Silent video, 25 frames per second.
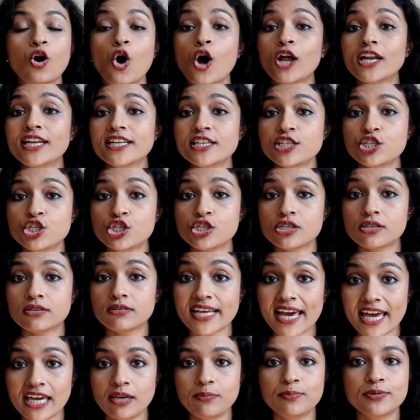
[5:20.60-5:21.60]
college
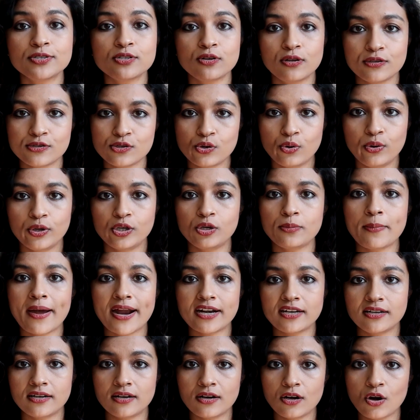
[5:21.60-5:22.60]
type is also going to
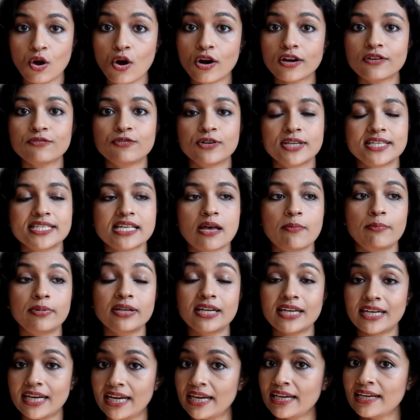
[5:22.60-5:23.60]
matter a lot. For example,
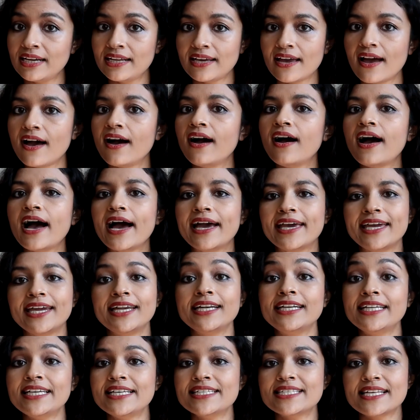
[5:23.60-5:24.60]
in India,
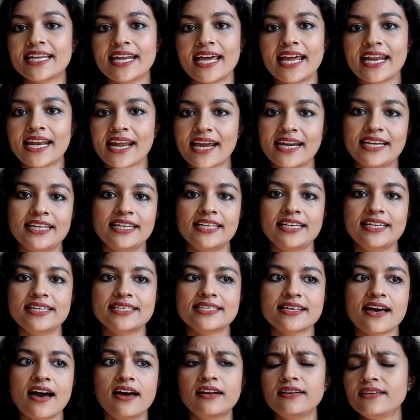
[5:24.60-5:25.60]
IITs and
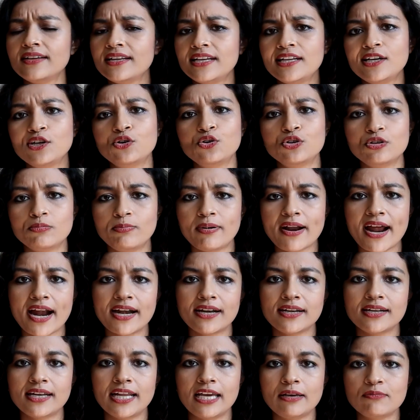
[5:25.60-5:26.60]
NITs are really good
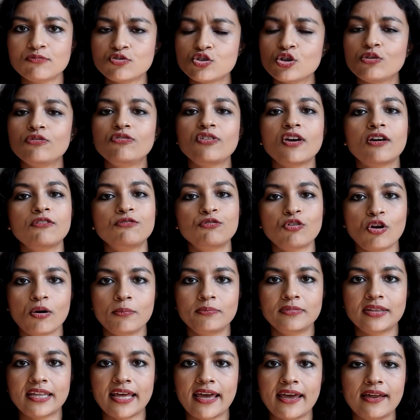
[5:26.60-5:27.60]
brand names. So if you are
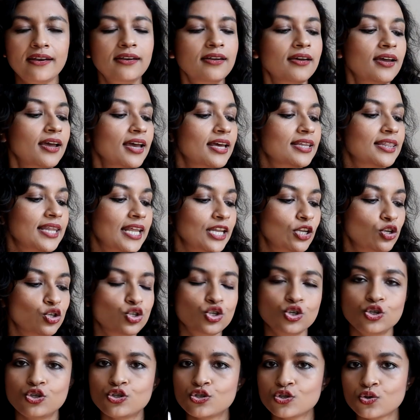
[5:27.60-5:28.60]
from there, then you
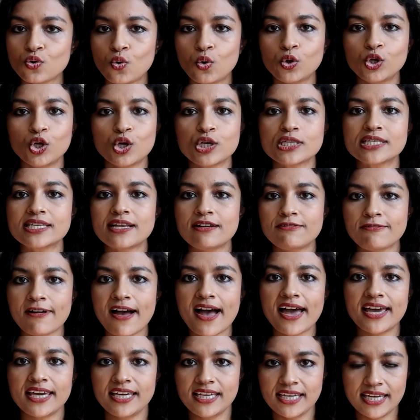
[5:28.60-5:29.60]
should score yourself
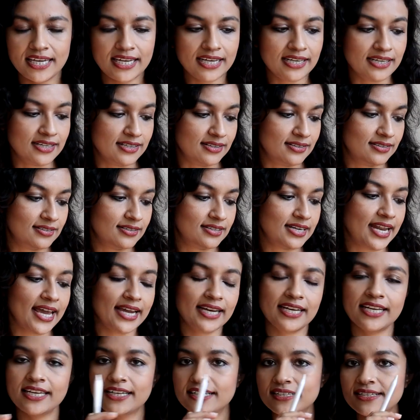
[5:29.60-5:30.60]
high in
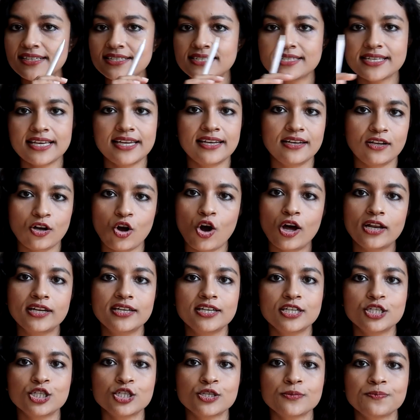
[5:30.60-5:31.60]
technicals in
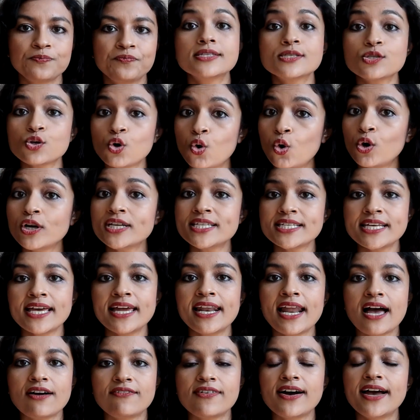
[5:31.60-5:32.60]
college. Scores ke
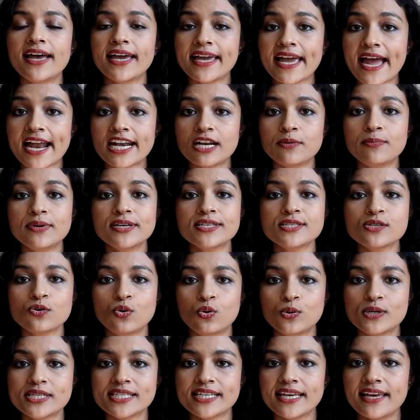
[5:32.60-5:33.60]
alawa, academic
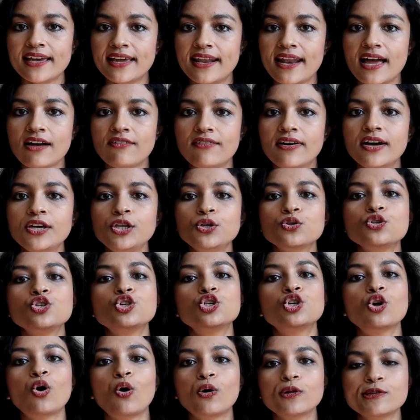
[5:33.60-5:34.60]
scores ke alawa, you
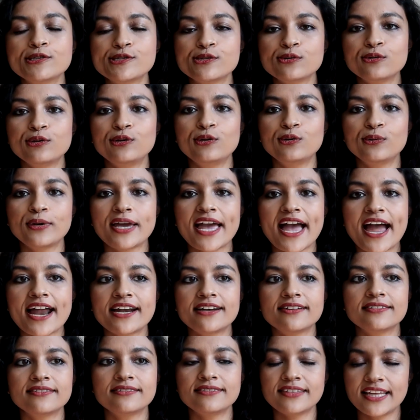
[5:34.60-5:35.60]
should also look
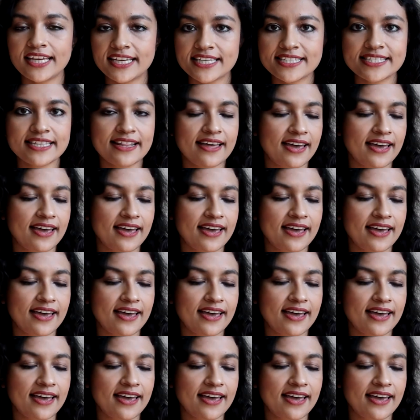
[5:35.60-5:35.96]
at things